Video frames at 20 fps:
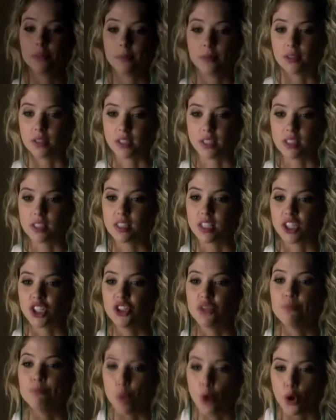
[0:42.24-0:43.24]
the police that
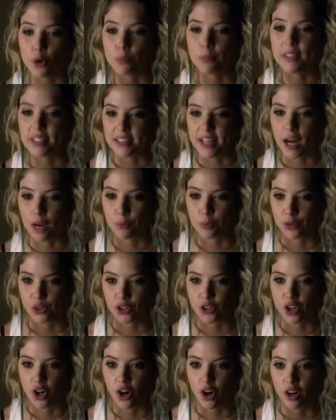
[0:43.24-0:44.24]
you mowed me down with
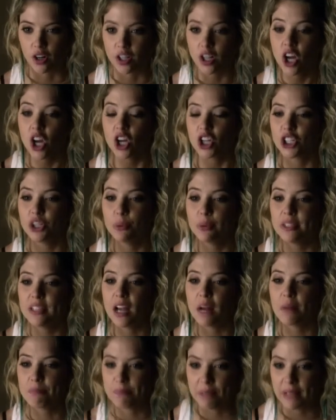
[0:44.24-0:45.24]
your car, you would
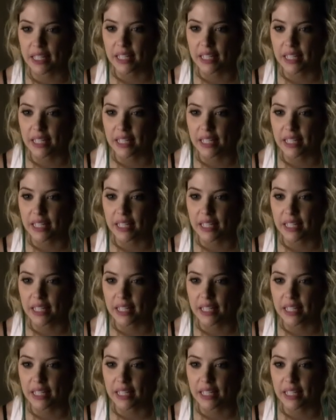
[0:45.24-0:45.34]
not be